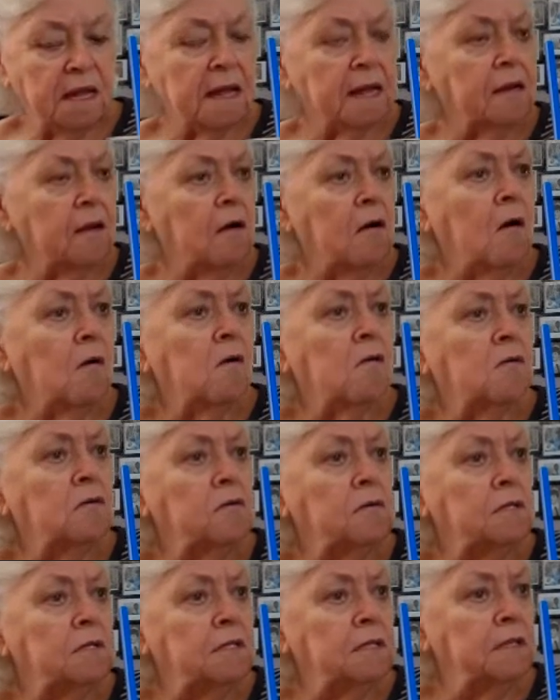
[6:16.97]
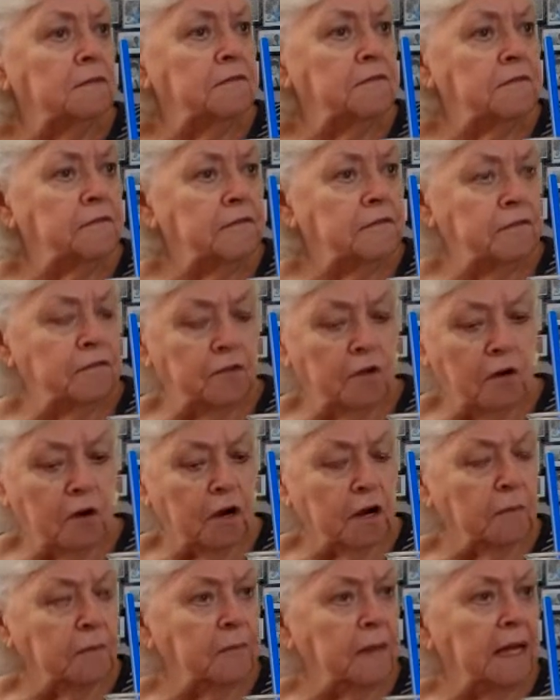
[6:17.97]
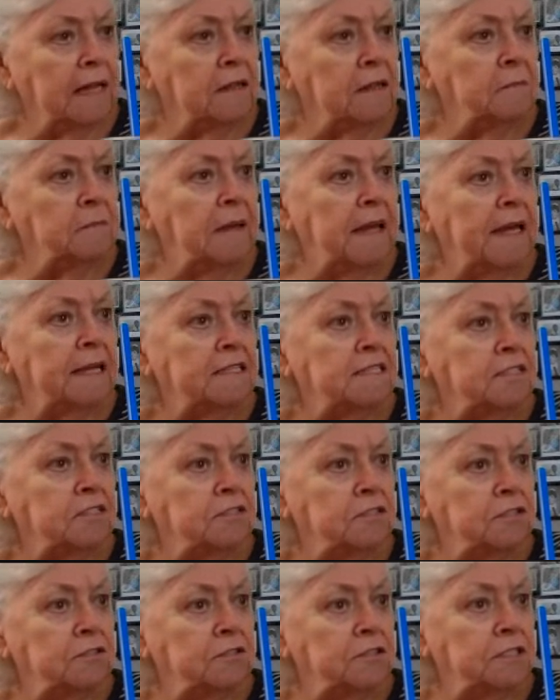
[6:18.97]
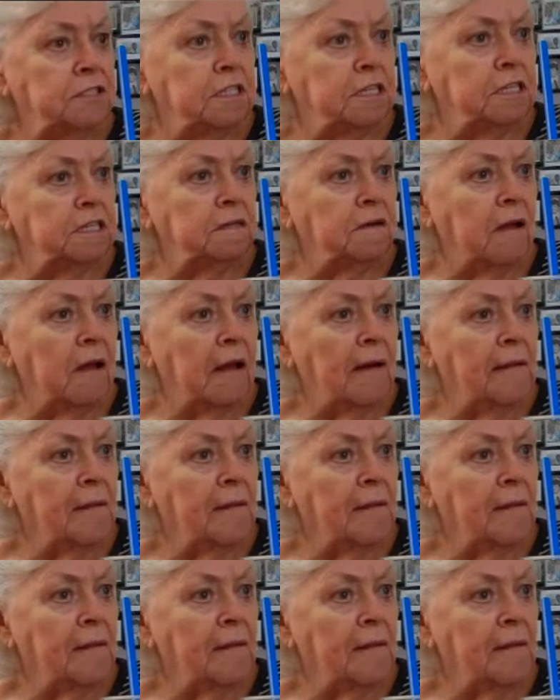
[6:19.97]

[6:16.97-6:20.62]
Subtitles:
it had a hole in the floor by the passenger seat.